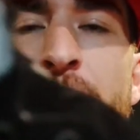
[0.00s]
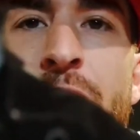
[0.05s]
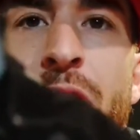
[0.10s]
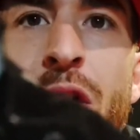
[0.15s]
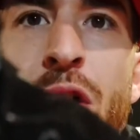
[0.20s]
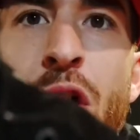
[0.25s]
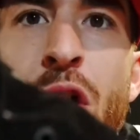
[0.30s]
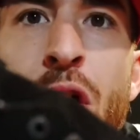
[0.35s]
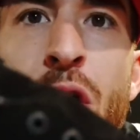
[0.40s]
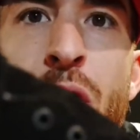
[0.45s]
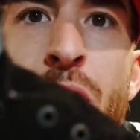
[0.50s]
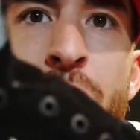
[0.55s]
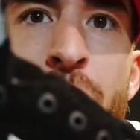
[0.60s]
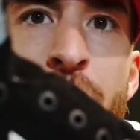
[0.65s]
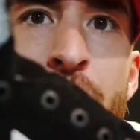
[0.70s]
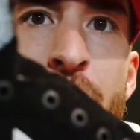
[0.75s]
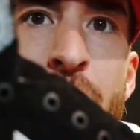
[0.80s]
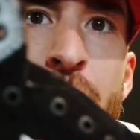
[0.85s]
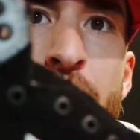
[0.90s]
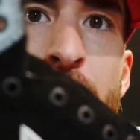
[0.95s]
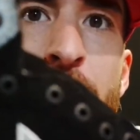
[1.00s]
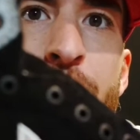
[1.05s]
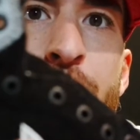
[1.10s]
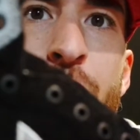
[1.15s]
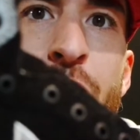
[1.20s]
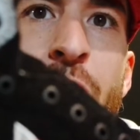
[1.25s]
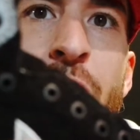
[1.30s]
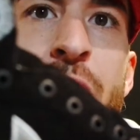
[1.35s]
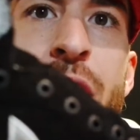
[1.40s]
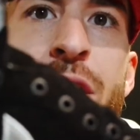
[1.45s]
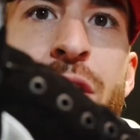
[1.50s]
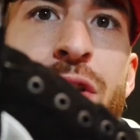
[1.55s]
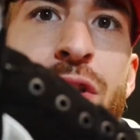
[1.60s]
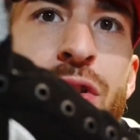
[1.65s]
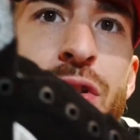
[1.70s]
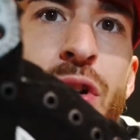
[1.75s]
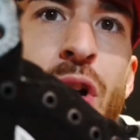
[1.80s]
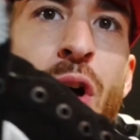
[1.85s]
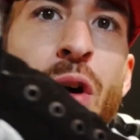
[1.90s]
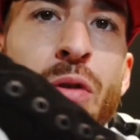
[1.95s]
don't know if you guys
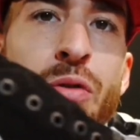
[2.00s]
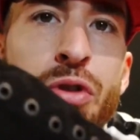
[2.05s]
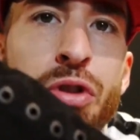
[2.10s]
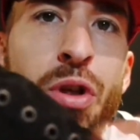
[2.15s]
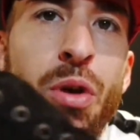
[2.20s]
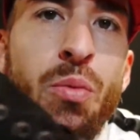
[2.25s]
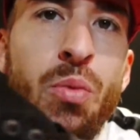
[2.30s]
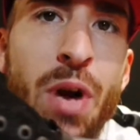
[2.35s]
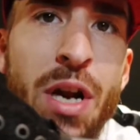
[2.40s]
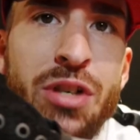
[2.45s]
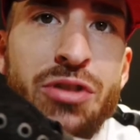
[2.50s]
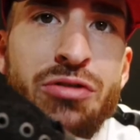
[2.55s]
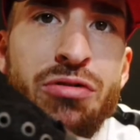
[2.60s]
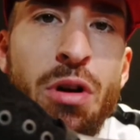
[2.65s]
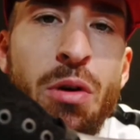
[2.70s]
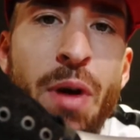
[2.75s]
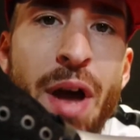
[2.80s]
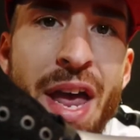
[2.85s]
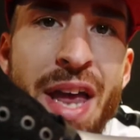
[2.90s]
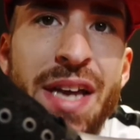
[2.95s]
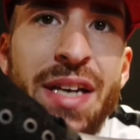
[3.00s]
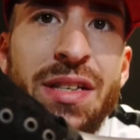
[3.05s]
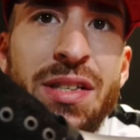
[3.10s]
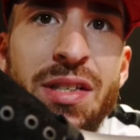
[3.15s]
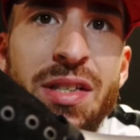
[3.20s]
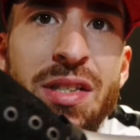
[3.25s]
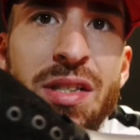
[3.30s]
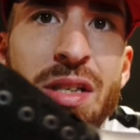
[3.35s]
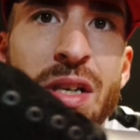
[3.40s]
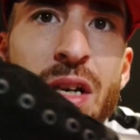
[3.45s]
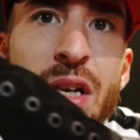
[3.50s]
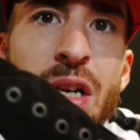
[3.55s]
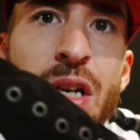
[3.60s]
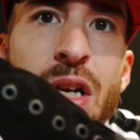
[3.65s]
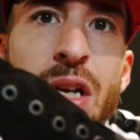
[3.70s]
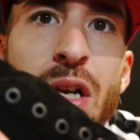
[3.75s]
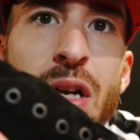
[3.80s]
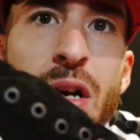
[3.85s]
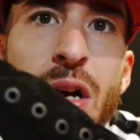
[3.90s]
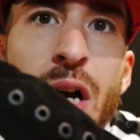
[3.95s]
know the Retro 8s.
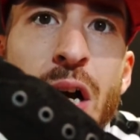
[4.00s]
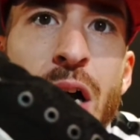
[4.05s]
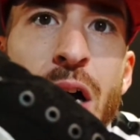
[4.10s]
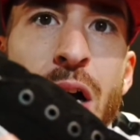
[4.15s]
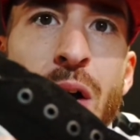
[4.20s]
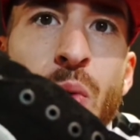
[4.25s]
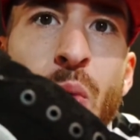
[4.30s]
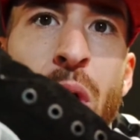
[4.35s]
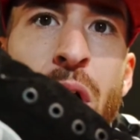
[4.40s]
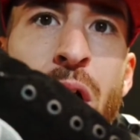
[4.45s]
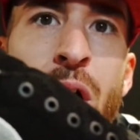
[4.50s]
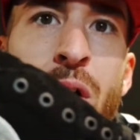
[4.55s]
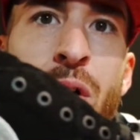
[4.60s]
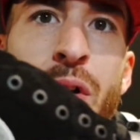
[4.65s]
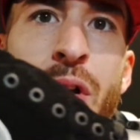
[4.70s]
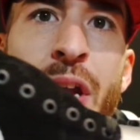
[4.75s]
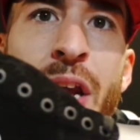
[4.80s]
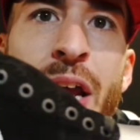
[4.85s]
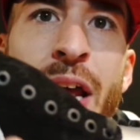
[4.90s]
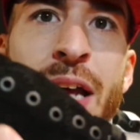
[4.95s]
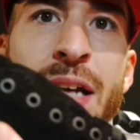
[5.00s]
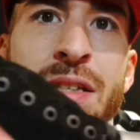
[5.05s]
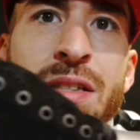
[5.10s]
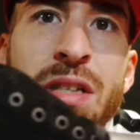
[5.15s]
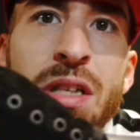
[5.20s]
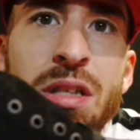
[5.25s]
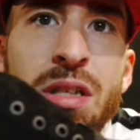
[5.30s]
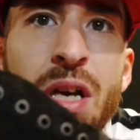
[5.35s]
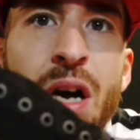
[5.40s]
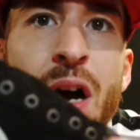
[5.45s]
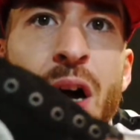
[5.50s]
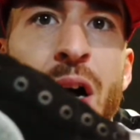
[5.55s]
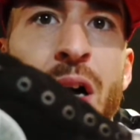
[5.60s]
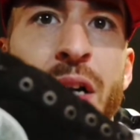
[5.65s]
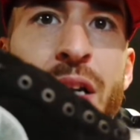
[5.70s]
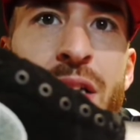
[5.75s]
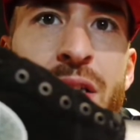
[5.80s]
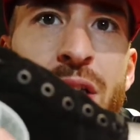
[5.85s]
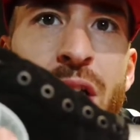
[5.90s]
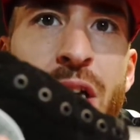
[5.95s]
Well, it has the
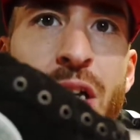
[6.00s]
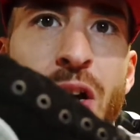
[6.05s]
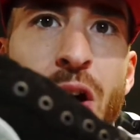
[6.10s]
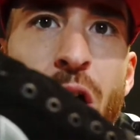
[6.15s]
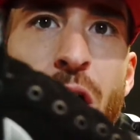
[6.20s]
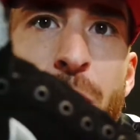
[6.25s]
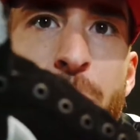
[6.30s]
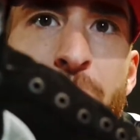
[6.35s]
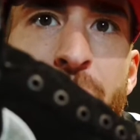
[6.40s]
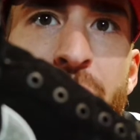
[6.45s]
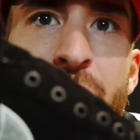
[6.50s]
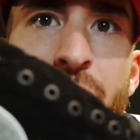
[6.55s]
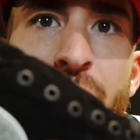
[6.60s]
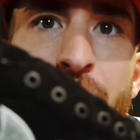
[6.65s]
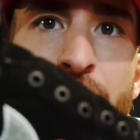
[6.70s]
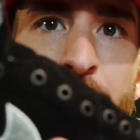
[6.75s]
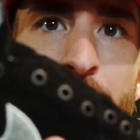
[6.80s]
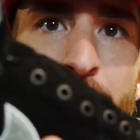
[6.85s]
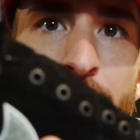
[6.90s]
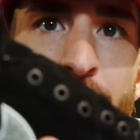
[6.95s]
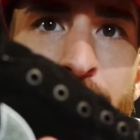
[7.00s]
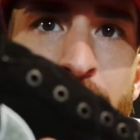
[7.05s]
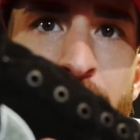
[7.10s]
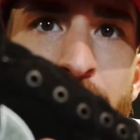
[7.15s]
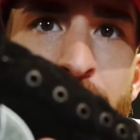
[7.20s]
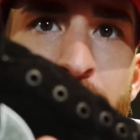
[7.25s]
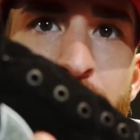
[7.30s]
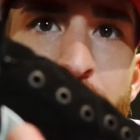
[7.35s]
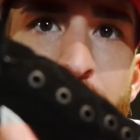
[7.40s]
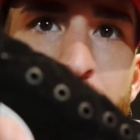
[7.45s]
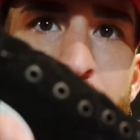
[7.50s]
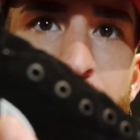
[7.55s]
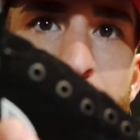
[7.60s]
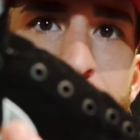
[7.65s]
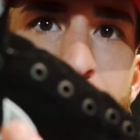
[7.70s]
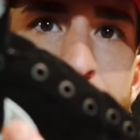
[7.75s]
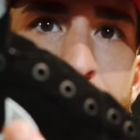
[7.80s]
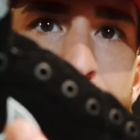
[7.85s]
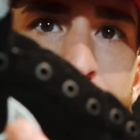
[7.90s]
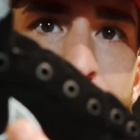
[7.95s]
tongue is like carpet and furry. And
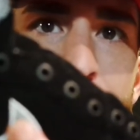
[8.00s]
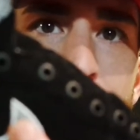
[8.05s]
it is